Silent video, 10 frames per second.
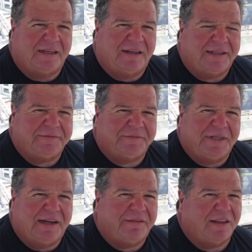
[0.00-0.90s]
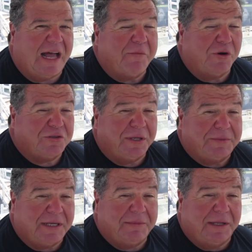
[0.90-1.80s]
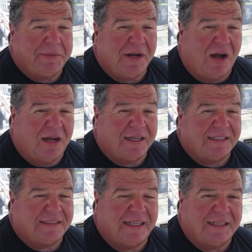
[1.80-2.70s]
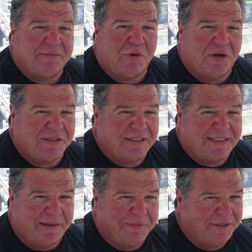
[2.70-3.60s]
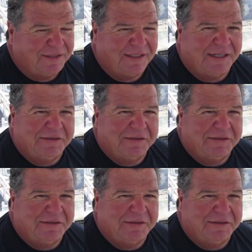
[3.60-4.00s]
All right, we have a lot more trips coming up in August and more in September.